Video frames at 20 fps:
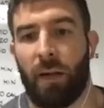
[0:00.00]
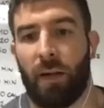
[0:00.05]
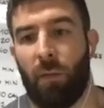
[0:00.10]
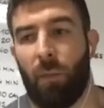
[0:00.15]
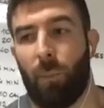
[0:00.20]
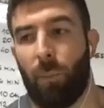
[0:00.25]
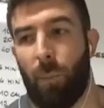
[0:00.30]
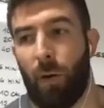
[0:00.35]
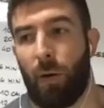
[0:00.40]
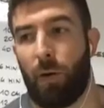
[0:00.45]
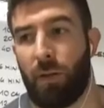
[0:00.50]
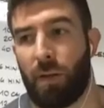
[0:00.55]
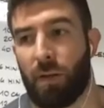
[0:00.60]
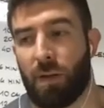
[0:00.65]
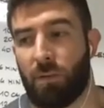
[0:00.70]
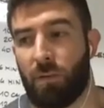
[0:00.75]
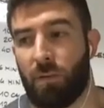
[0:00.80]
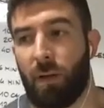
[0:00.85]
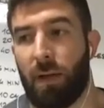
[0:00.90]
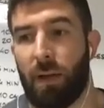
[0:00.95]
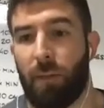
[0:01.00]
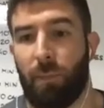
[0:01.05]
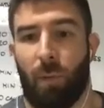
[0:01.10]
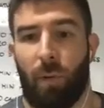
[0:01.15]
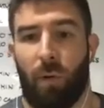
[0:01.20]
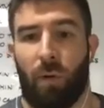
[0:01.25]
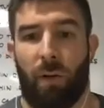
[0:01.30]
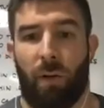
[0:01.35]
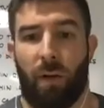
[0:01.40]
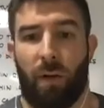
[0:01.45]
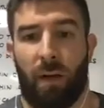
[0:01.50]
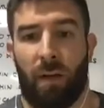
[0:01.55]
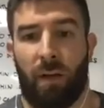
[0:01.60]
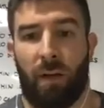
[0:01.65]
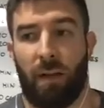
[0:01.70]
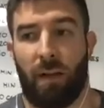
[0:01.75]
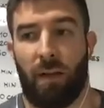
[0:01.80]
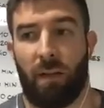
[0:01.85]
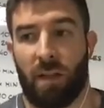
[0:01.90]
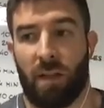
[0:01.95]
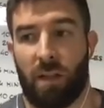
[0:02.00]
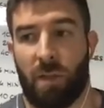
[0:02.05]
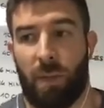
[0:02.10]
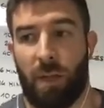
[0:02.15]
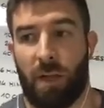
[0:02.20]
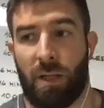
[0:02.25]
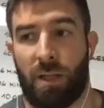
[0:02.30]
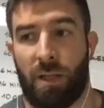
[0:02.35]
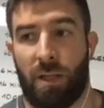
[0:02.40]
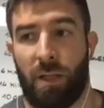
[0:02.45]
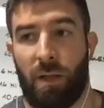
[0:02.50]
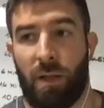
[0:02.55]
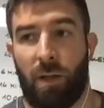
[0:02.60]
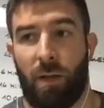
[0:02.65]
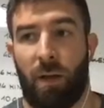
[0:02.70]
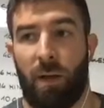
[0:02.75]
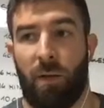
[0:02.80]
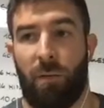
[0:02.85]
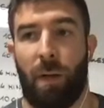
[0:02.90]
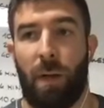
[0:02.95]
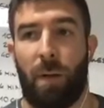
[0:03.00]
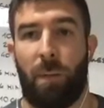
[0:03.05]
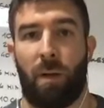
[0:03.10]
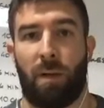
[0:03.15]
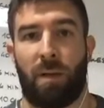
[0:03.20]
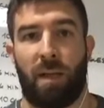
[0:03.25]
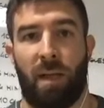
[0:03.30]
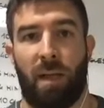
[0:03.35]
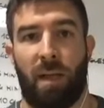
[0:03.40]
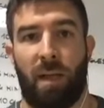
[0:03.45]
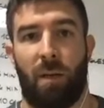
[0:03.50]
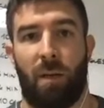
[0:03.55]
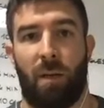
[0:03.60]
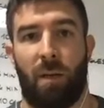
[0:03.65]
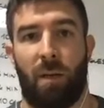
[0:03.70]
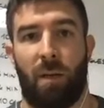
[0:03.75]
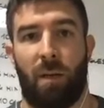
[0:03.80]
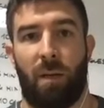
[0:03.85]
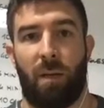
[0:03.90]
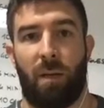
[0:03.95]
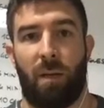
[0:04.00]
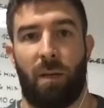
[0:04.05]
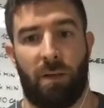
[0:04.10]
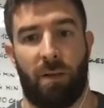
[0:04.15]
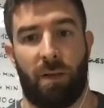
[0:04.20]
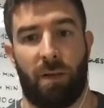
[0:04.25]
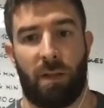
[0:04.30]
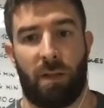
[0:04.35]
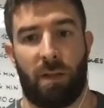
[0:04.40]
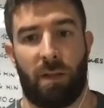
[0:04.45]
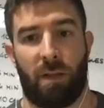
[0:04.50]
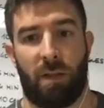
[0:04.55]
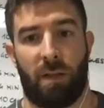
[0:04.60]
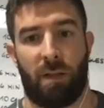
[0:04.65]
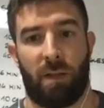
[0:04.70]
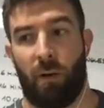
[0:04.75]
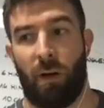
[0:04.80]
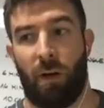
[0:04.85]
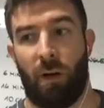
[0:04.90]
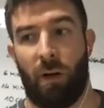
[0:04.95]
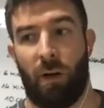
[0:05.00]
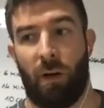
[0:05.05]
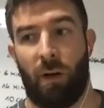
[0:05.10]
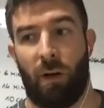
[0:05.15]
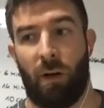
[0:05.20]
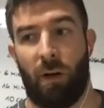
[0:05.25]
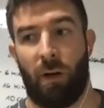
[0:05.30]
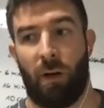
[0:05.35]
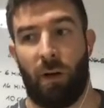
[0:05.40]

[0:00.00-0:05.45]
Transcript: for both, it's really important. I think especially if people are taking performance seriously, if you look